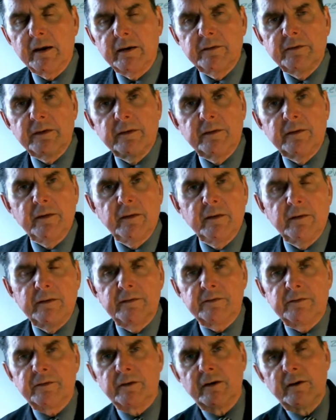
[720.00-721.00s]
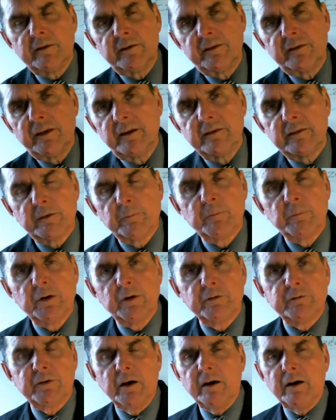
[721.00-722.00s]
that things have
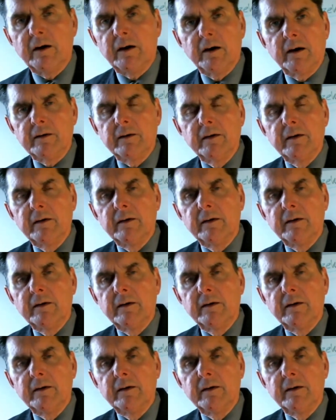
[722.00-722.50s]
moved on.